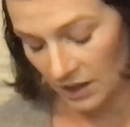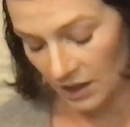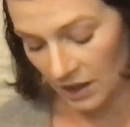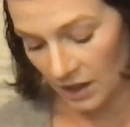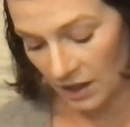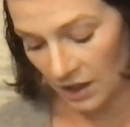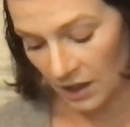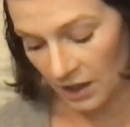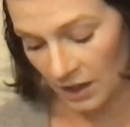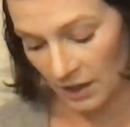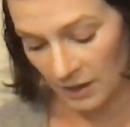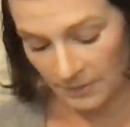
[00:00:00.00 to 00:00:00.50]

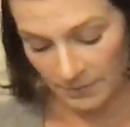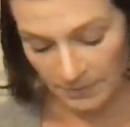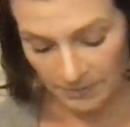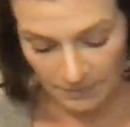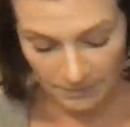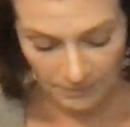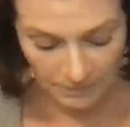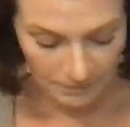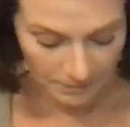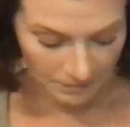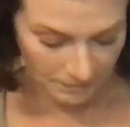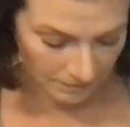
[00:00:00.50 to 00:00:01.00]
Um,
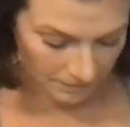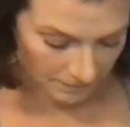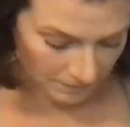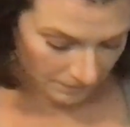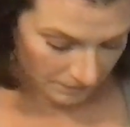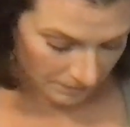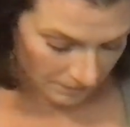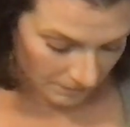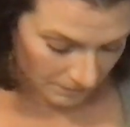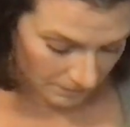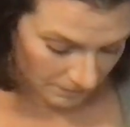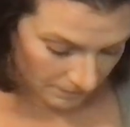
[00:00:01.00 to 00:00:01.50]

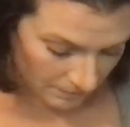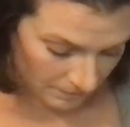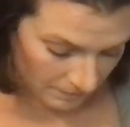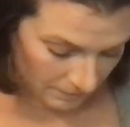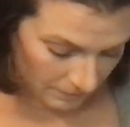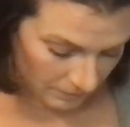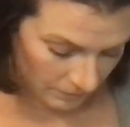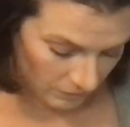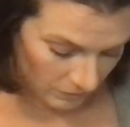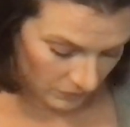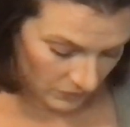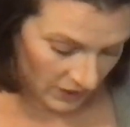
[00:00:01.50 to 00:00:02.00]

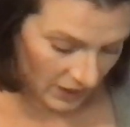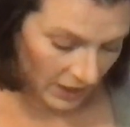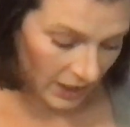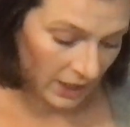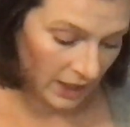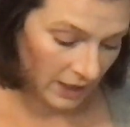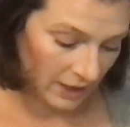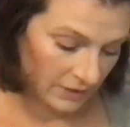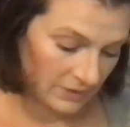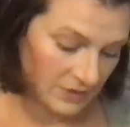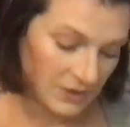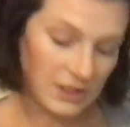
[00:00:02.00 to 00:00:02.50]

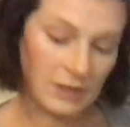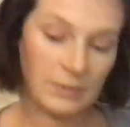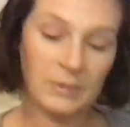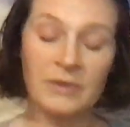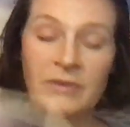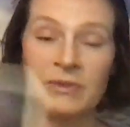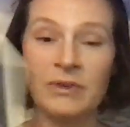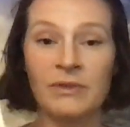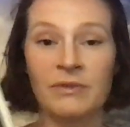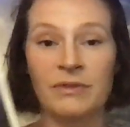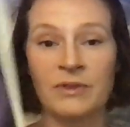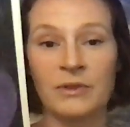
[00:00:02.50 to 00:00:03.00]
yeah, some
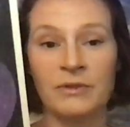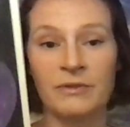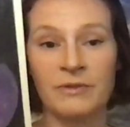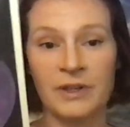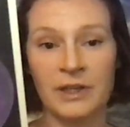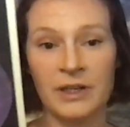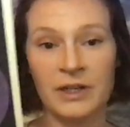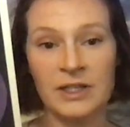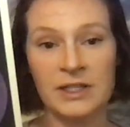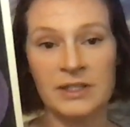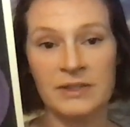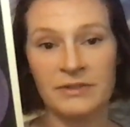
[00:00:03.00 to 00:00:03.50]
of you feel
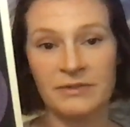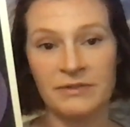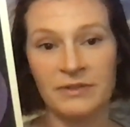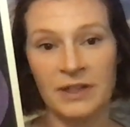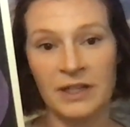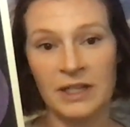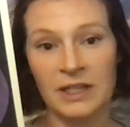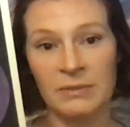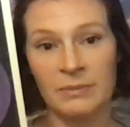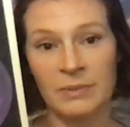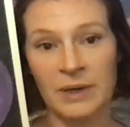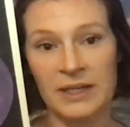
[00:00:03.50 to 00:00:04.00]
very
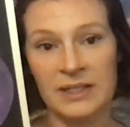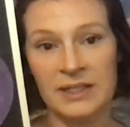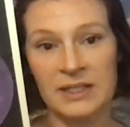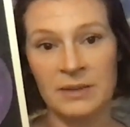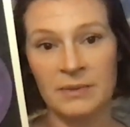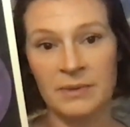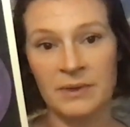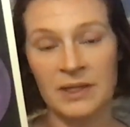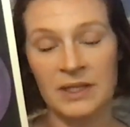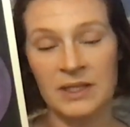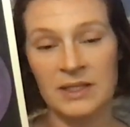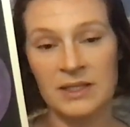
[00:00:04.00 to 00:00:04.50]
defeated by some
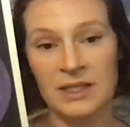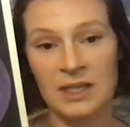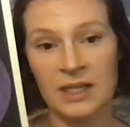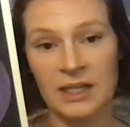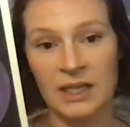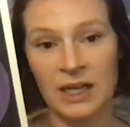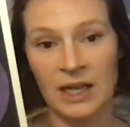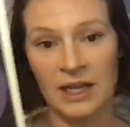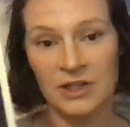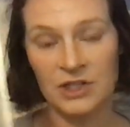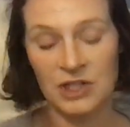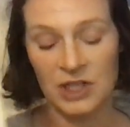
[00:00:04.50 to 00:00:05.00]
of these
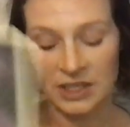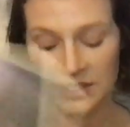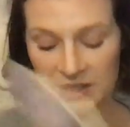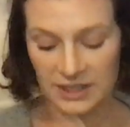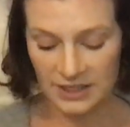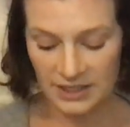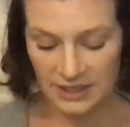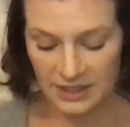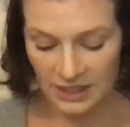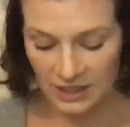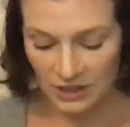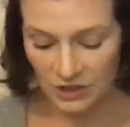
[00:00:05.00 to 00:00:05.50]
connections.
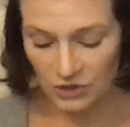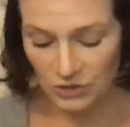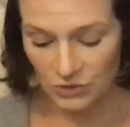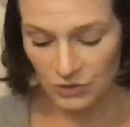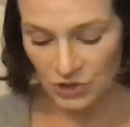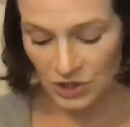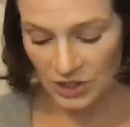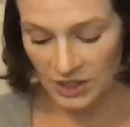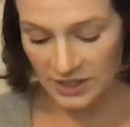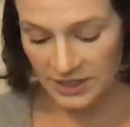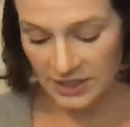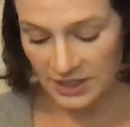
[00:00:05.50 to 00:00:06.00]
It's like you
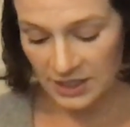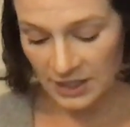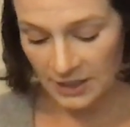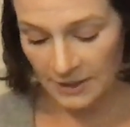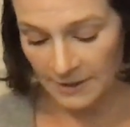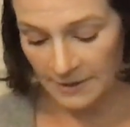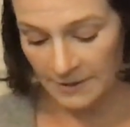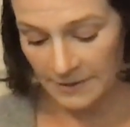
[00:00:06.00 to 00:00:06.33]
just.